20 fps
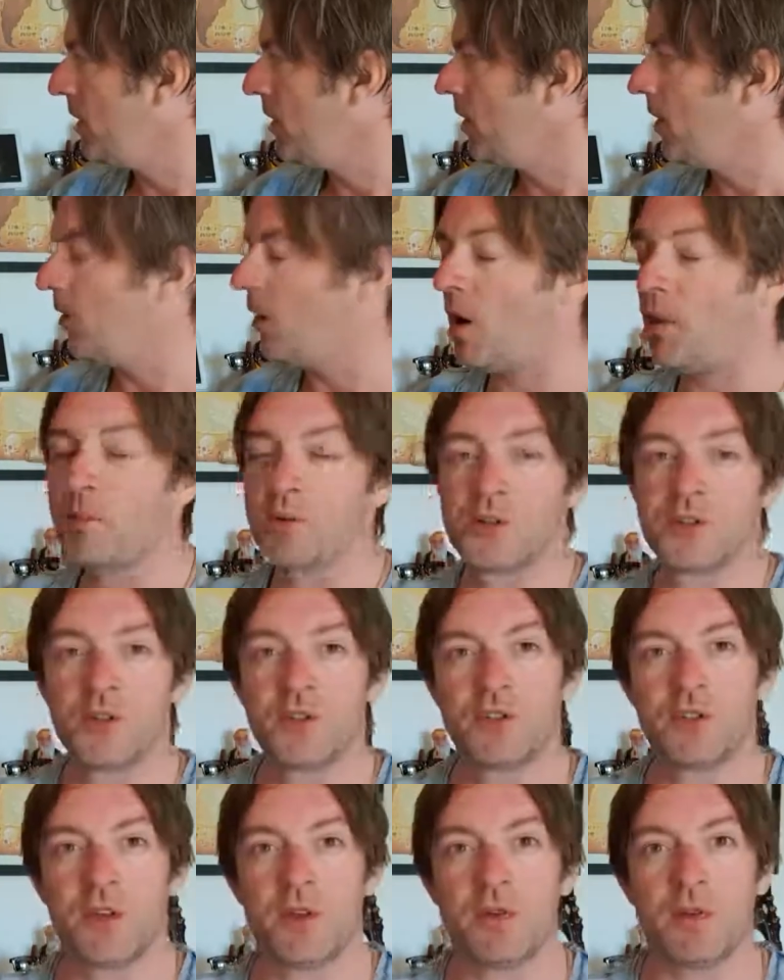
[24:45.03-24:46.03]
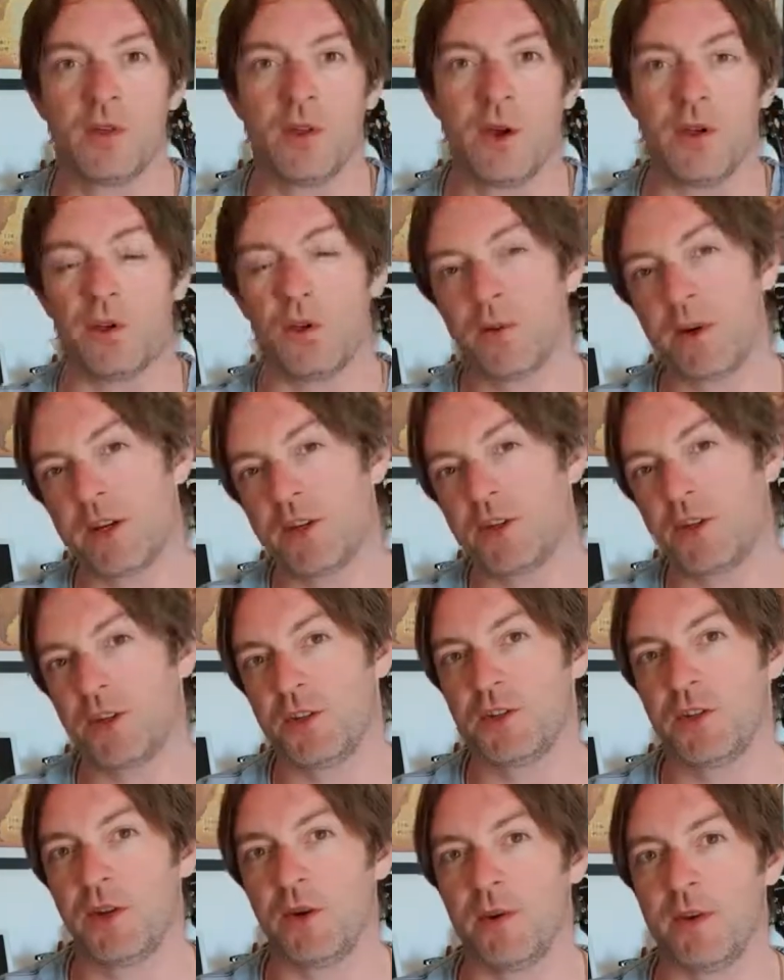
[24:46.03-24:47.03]
Option 2 though,
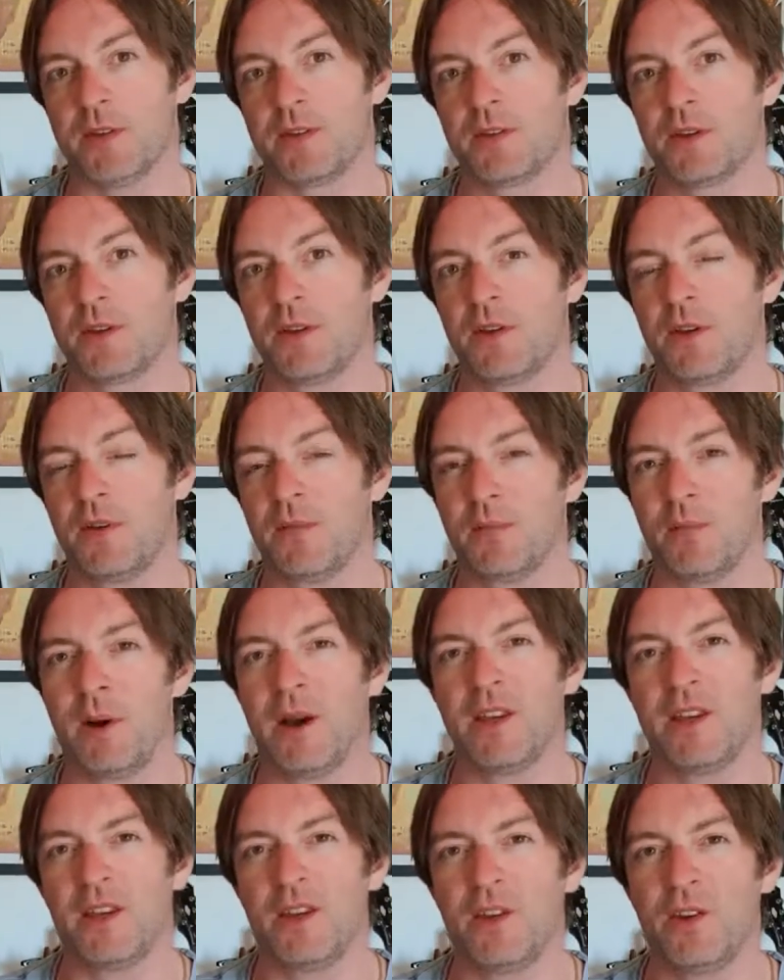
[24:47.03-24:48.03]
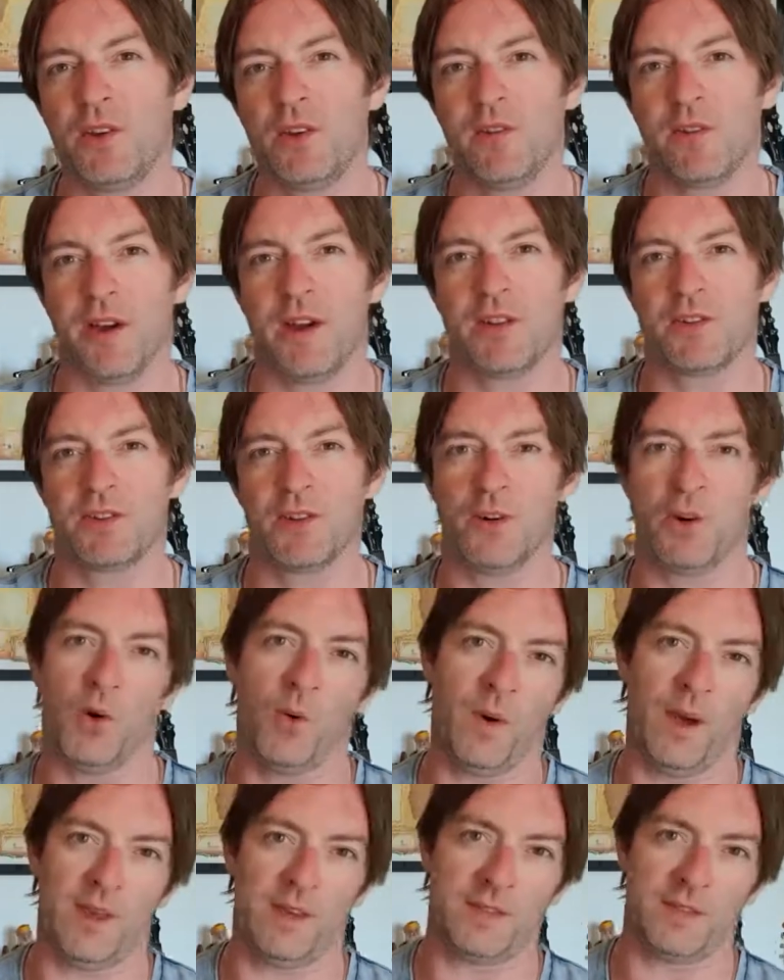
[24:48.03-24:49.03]
question 2 is, might the universe
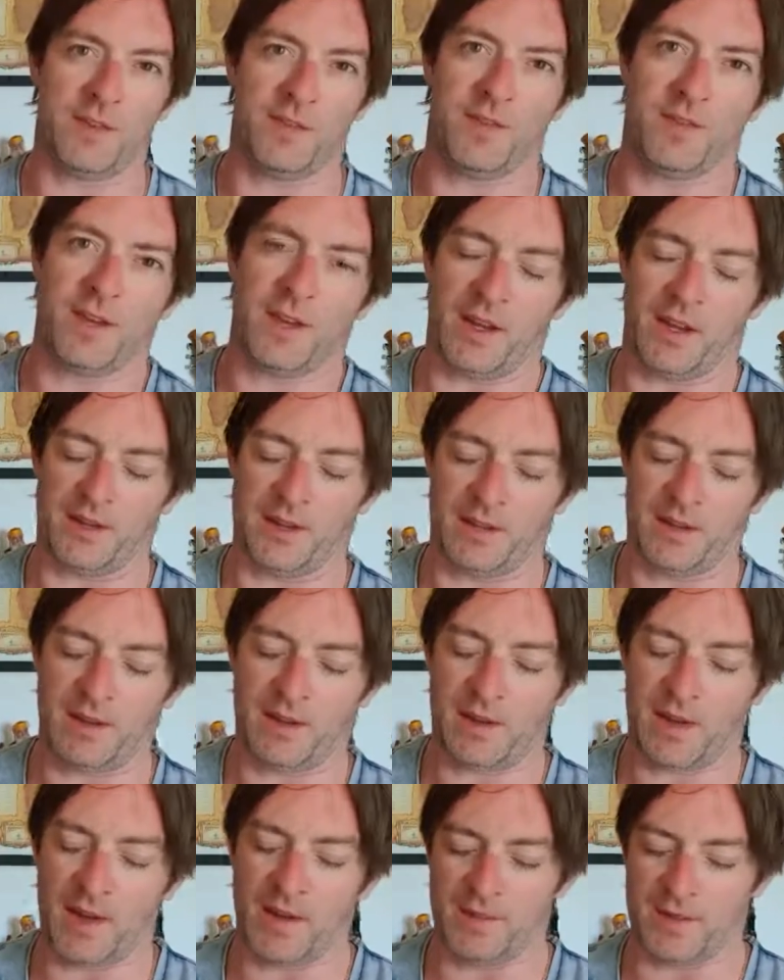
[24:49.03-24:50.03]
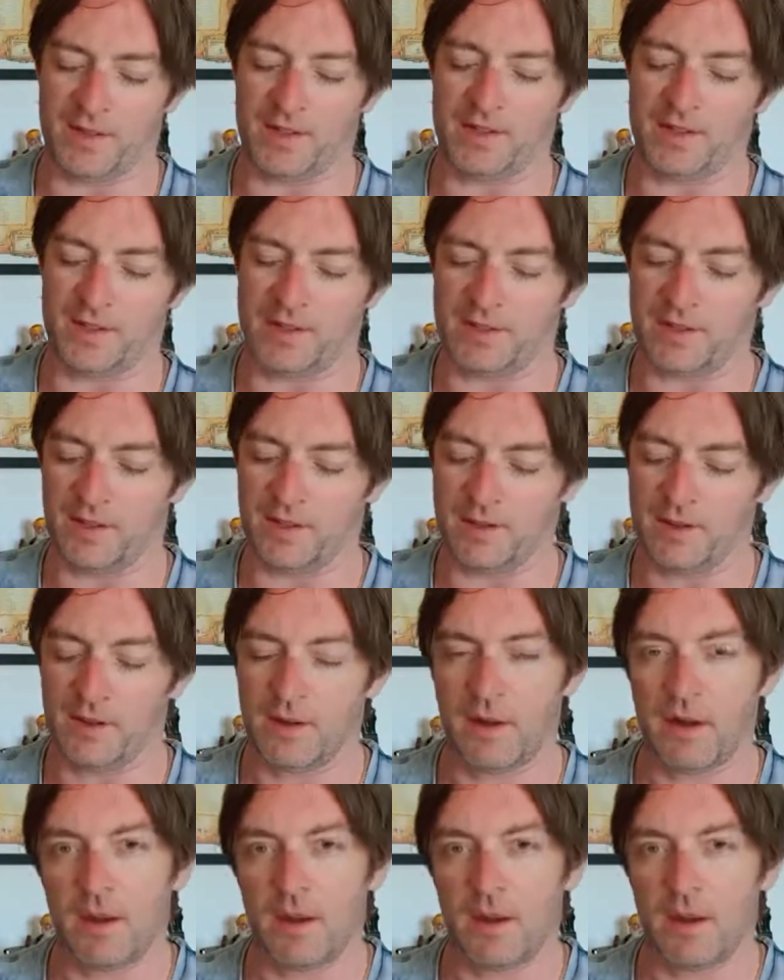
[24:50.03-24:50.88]
always have existed